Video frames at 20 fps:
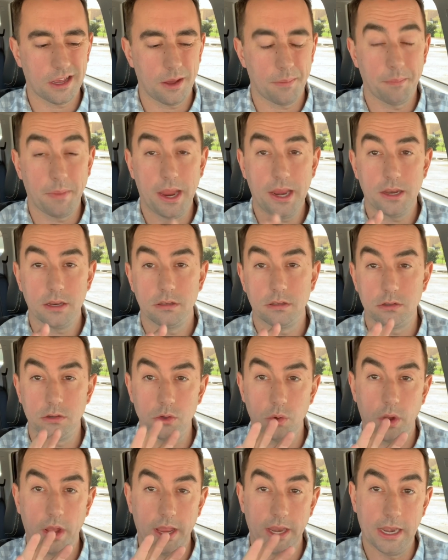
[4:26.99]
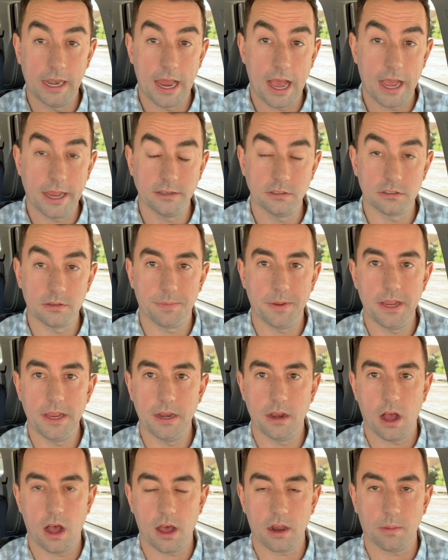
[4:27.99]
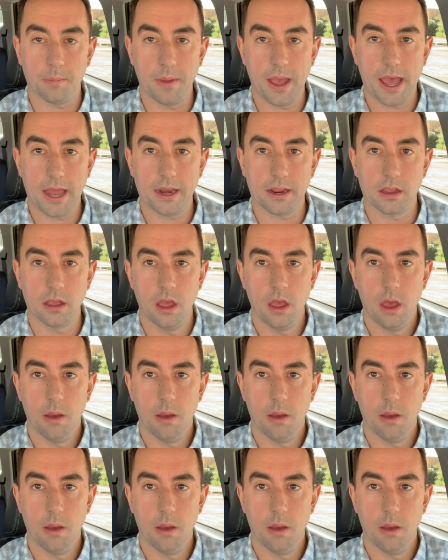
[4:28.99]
mated to a 9-speed automatic.